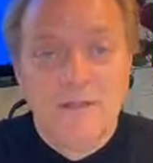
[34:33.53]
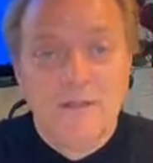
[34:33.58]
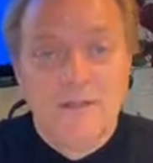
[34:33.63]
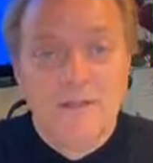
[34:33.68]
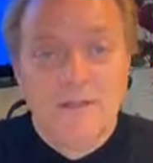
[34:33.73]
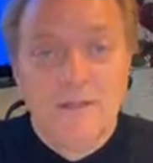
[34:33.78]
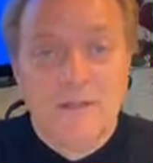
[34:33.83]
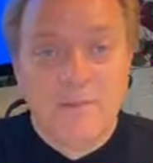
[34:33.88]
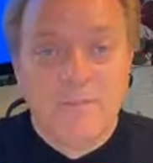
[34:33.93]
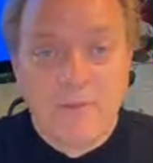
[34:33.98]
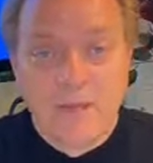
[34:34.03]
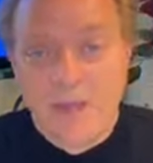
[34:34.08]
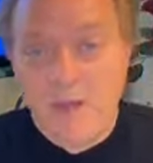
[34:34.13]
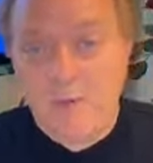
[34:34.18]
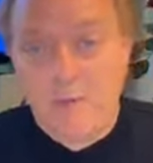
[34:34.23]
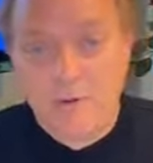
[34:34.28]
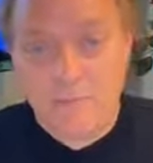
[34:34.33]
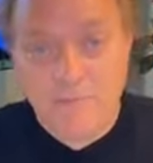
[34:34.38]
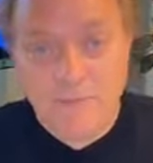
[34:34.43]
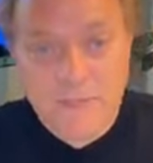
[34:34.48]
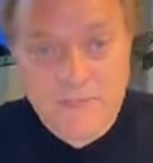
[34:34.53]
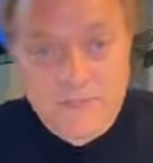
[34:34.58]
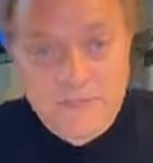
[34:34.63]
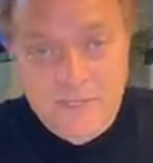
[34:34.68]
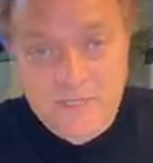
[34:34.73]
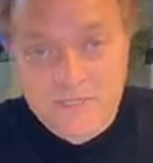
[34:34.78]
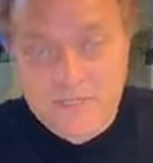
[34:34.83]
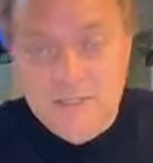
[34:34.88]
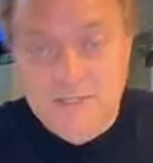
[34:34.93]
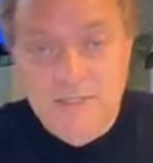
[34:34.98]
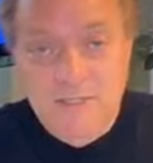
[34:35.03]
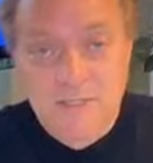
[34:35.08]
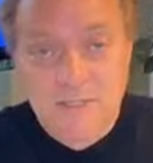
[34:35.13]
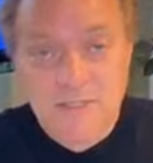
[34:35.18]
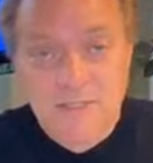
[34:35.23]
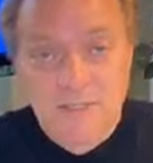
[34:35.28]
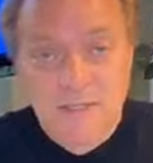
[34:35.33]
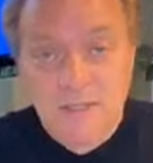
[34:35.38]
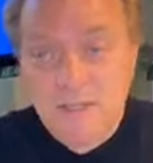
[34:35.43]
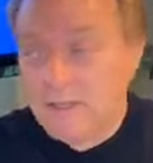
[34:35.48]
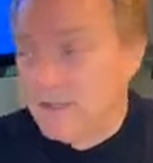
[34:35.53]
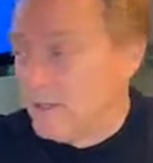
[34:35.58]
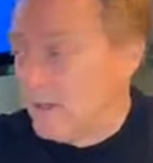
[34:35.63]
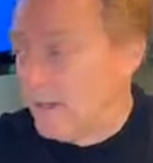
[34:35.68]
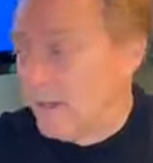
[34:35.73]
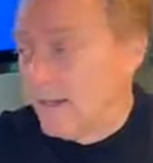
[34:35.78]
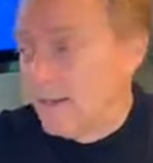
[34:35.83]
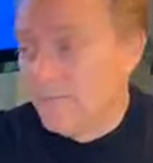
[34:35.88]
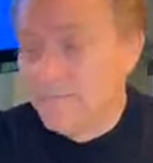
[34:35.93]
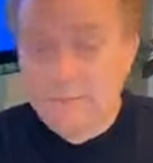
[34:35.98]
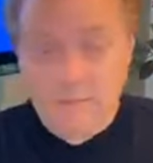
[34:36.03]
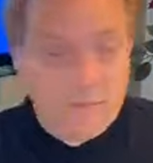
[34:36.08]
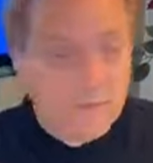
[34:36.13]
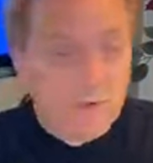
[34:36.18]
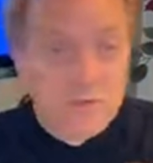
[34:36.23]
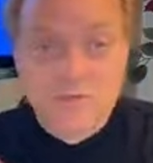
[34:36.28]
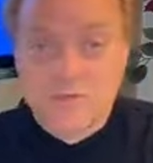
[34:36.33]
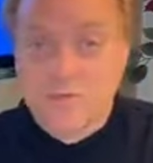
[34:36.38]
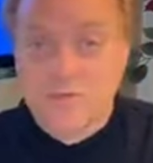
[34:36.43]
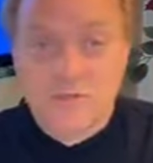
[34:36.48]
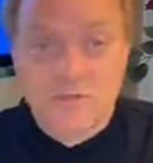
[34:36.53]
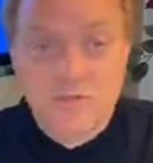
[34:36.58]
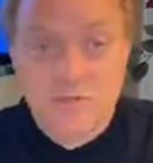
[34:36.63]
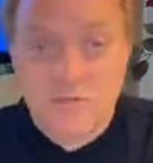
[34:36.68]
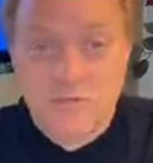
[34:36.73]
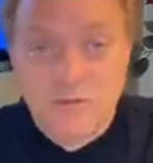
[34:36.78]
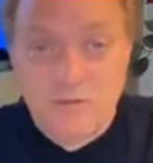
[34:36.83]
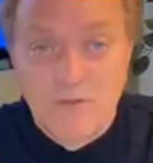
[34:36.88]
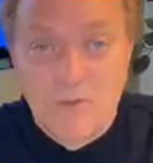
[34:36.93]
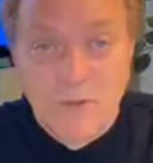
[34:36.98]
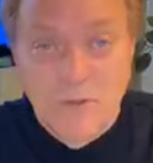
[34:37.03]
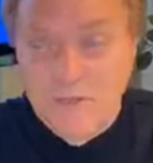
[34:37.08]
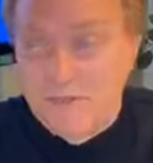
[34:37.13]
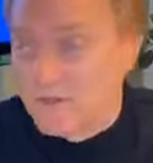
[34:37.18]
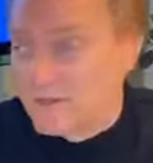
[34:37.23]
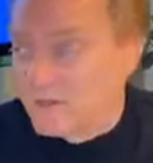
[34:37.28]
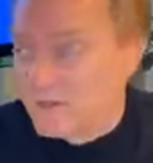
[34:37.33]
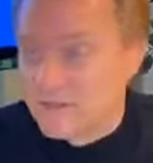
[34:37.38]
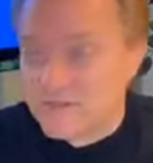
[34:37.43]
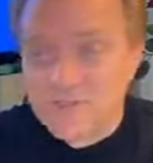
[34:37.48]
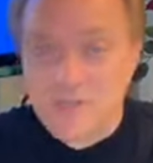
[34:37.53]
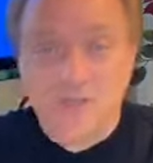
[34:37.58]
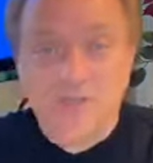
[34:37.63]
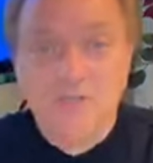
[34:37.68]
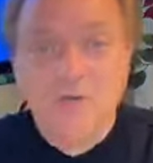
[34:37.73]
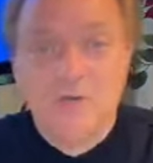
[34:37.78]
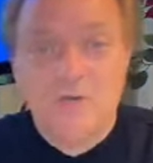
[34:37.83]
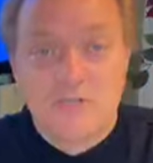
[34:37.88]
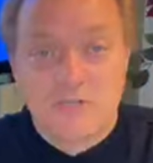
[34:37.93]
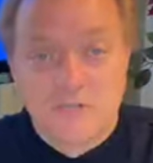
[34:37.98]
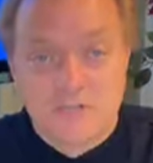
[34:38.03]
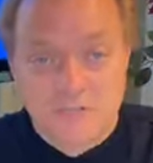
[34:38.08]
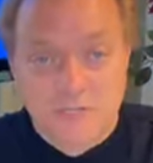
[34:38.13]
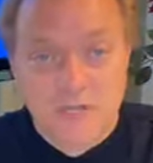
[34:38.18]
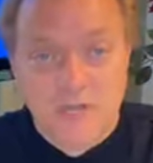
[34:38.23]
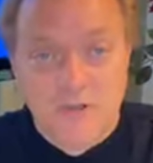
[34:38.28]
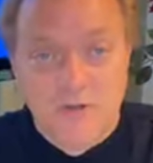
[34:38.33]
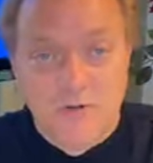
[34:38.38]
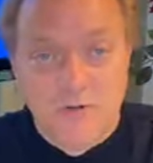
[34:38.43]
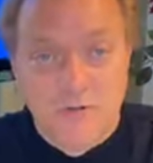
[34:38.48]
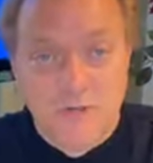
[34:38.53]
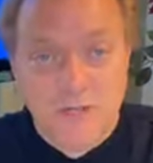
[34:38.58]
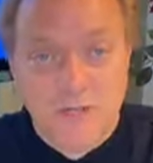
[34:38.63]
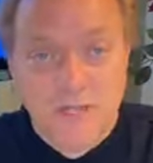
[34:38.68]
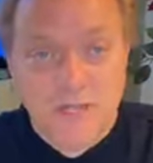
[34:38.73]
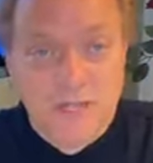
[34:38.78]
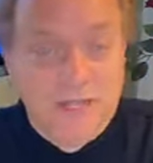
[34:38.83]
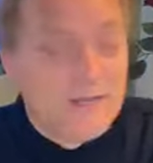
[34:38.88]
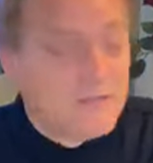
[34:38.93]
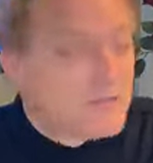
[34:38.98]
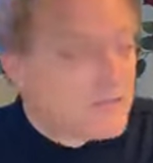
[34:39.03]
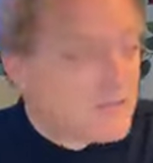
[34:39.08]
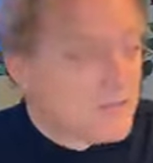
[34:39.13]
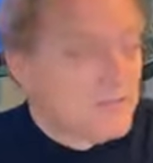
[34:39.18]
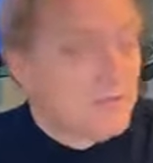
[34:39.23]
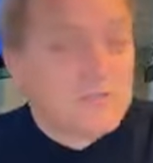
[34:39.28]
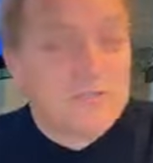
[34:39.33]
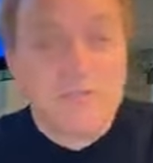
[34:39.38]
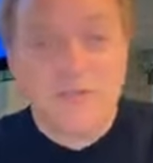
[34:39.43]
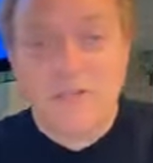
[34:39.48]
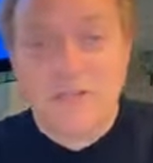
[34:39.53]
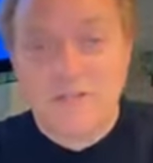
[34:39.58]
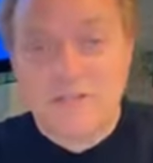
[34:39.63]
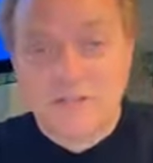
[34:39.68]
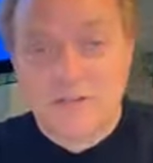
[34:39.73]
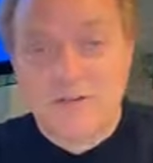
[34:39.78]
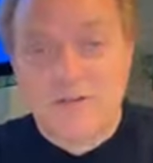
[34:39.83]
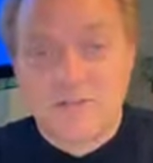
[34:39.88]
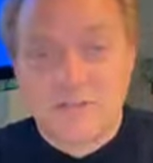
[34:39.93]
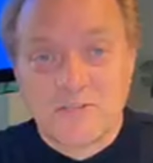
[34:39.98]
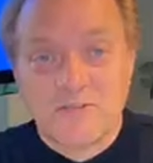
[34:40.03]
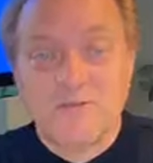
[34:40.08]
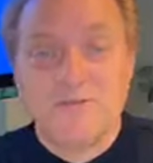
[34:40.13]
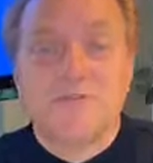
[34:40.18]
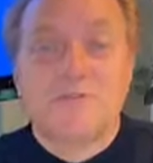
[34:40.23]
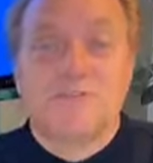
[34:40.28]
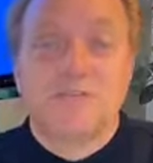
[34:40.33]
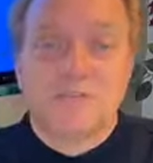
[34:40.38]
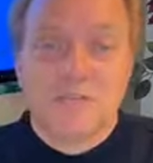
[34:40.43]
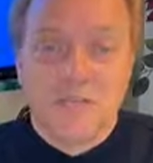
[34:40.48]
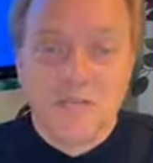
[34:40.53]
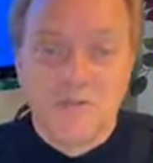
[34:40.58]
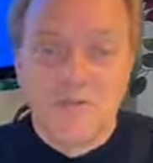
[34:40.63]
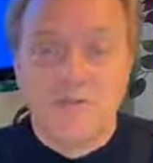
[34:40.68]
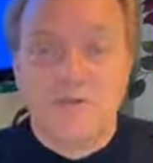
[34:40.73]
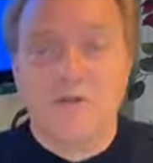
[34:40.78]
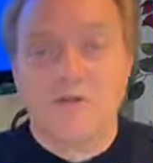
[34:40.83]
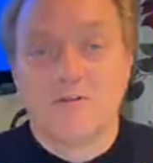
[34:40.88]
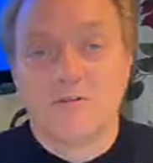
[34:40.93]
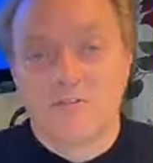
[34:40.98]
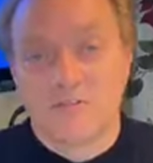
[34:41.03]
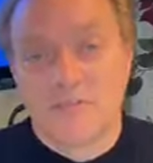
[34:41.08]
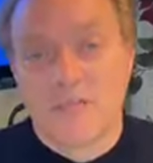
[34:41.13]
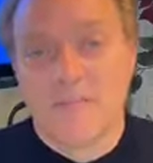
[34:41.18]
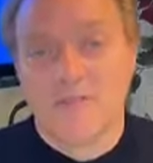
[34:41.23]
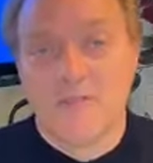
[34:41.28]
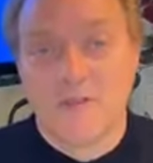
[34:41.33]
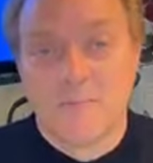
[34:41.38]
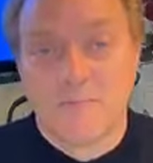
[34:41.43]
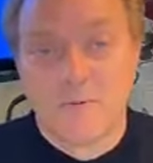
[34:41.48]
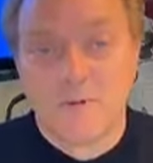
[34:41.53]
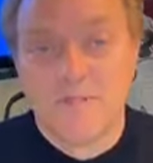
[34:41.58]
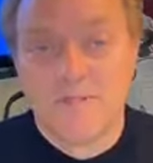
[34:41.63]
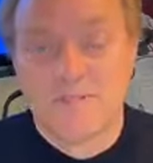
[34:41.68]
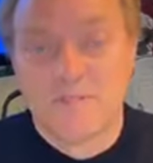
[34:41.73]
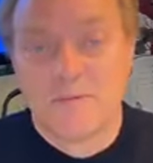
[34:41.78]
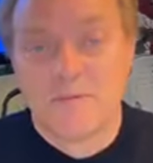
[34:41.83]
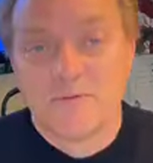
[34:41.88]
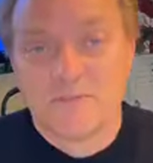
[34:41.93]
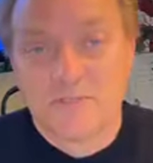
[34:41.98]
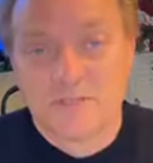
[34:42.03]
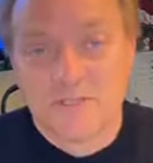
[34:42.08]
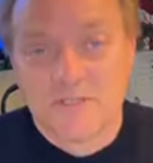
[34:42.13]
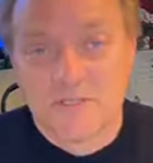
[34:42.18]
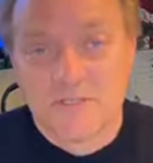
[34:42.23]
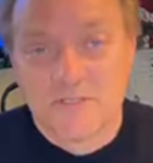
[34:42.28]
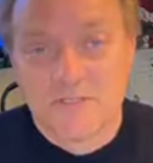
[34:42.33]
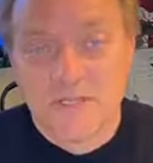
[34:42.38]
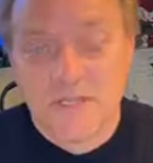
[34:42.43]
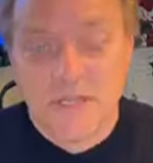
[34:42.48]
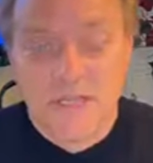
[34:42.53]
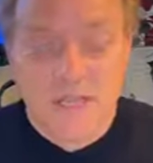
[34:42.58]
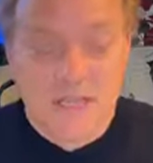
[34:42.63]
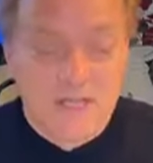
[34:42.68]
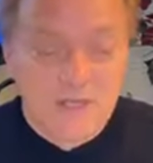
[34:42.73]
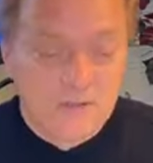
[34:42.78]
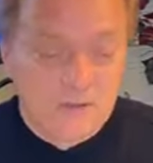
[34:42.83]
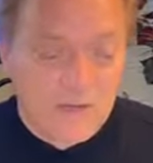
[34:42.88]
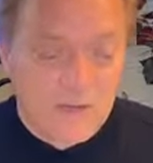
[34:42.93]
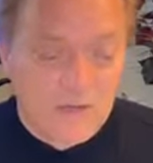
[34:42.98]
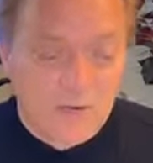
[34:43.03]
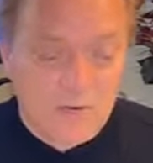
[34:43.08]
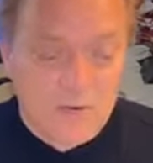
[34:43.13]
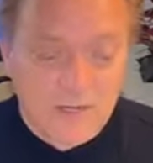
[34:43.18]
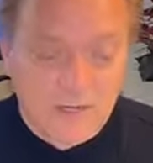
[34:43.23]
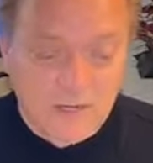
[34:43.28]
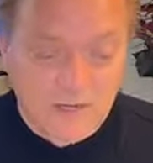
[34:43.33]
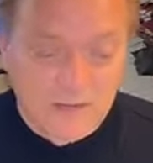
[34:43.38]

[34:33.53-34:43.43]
empower business, those are the way that the solutions go. And as soon as you get to their solutions, then you can understand their presuppositions and you can critically